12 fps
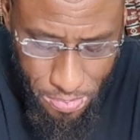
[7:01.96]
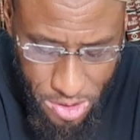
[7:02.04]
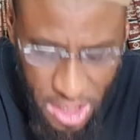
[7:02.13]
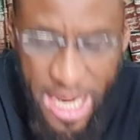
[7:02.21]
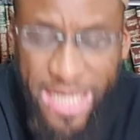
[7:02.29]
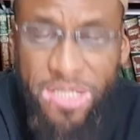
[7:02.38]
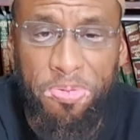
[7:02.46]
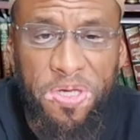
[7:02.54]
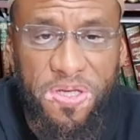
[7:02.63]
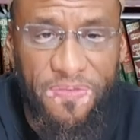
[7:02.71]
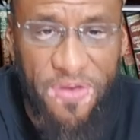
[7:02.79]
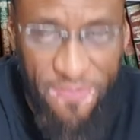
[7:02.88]
the next
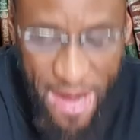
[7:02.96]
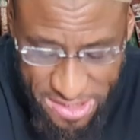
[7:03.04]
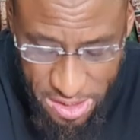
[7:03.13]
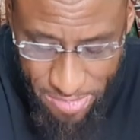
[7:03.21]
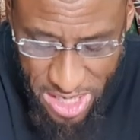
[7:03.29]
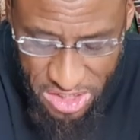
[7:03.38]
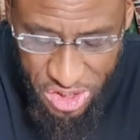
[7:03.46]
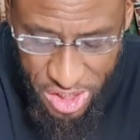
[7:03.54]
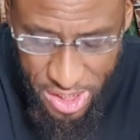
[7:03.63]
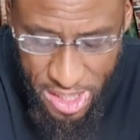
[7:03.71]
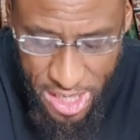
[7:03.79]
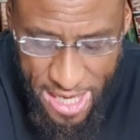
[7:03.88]
piece of advice he
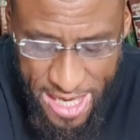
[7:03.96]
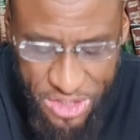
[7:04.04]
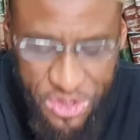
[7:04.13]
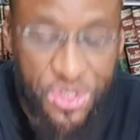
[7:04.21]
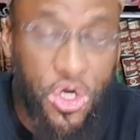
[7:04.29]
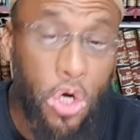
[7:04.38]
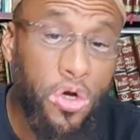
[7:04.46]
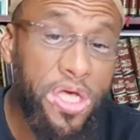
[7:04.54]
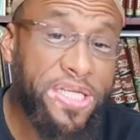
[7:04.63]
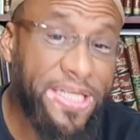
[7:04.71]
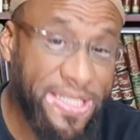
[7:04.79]
mentioned is journey to